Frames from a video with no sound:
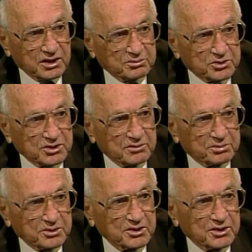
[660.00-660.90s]

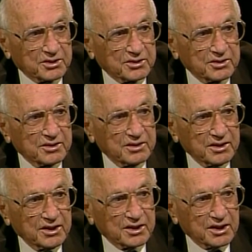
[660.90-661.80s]
10% per year
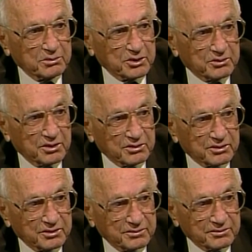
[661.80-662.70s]
economic
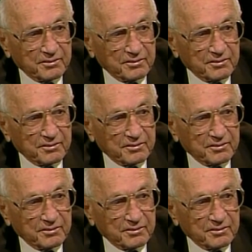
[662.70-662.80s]
growth.